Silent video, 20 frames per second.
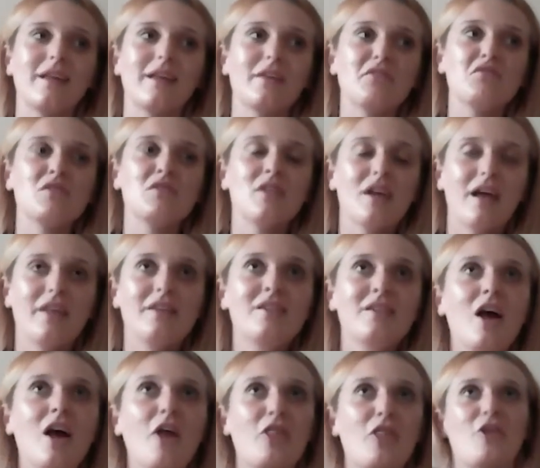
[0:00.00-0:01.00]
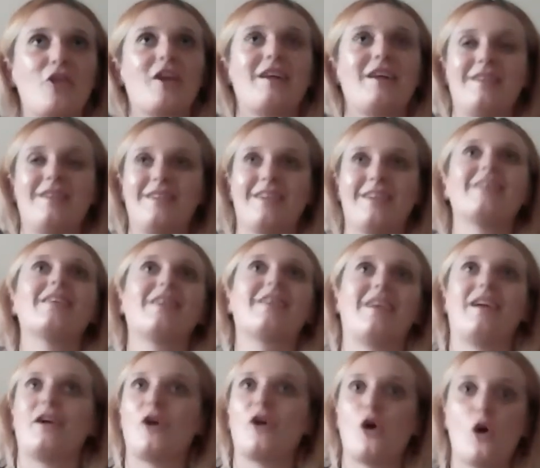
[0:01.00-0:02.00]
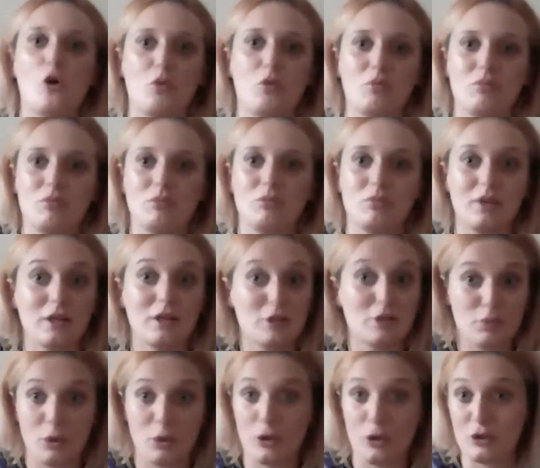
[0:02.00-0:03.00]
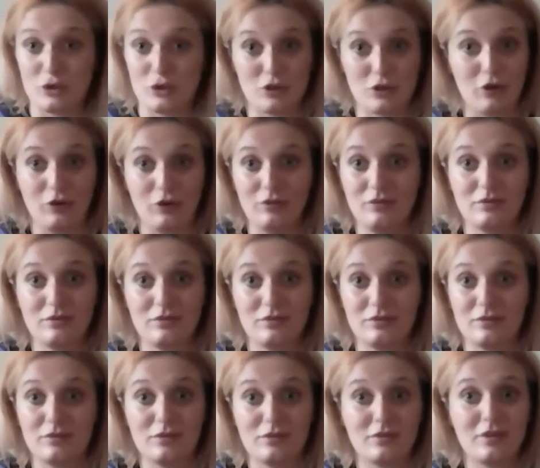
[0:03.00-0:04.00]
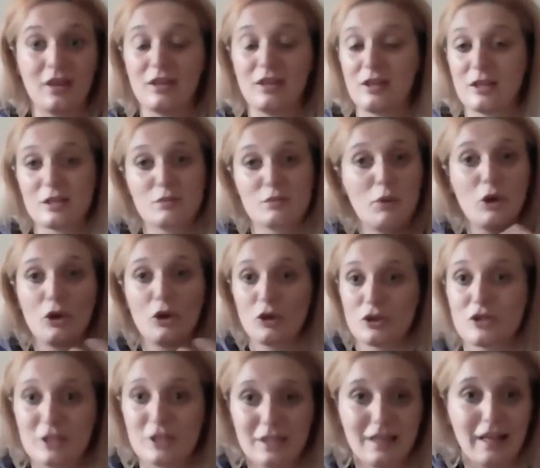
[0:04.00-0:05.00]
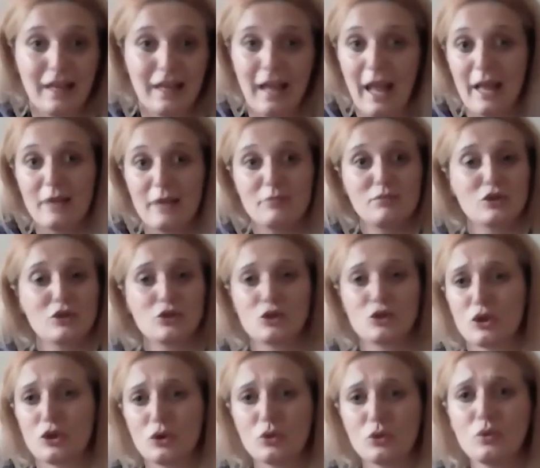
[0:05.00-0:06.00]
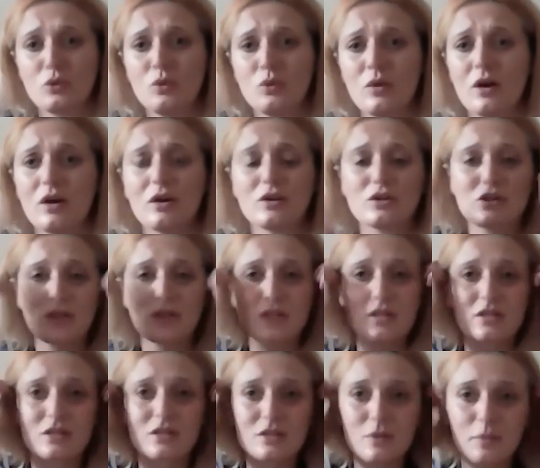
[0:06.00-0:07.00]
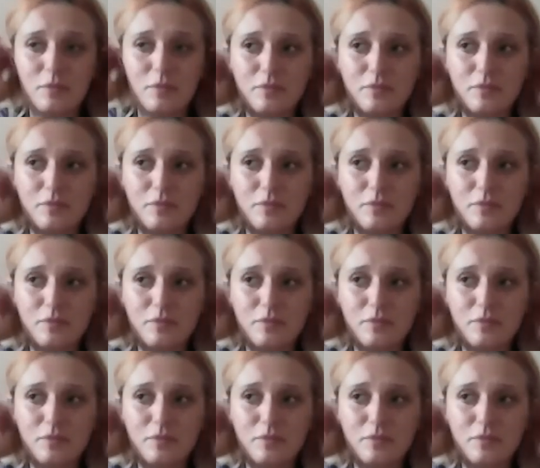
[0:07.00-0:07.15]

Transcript: nothing in a care home is personal. Nothing's personally aimed at you. Just